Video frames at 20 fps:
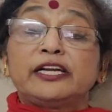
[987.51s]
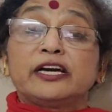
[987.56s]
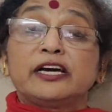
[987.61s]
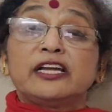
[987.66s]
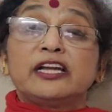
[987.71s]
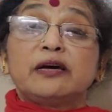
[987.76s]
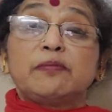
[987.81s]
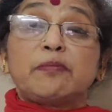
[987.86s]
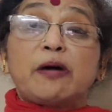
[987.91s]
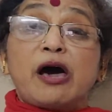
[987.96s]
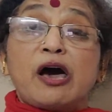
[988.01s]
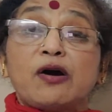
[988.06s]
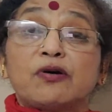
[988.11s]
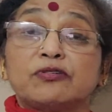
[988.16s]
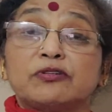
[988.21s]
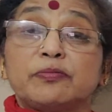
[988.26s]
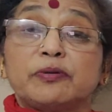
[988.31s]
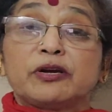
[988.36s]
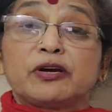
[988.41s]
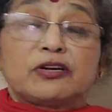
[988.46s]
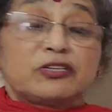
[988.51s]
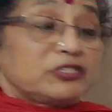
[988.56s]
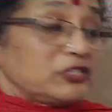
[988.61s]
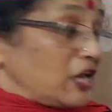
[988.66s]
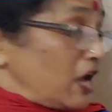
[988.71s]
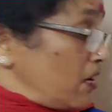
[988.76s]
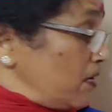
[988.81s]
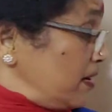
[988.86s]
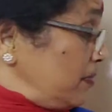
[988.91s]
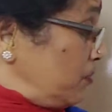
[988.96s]
turn about because
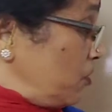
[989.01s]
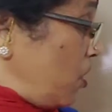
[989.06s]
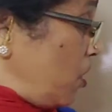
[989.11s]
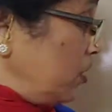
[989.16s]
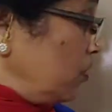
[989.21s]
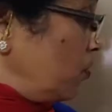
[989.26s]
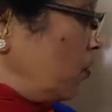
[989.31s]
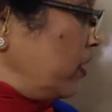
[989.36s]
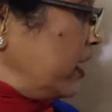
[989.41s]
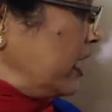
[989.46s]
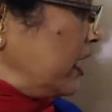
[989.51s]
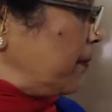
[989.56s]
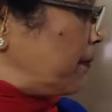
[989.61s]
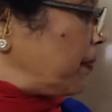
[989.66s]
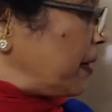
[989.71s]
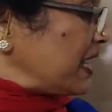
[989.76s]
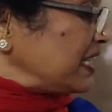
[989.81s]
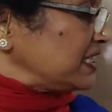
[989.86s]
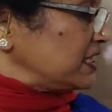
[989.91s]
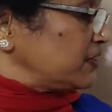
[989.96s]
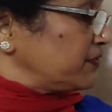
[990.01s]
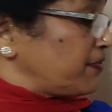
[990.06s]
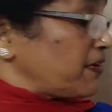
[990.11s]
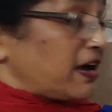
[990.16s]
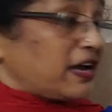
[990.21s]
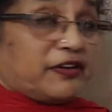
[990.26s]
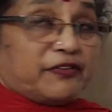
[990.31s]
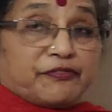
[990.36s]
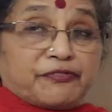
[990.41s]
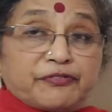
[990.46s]
now I'm not going
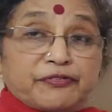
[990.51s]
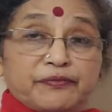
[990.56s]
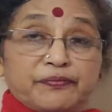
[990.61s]
+5.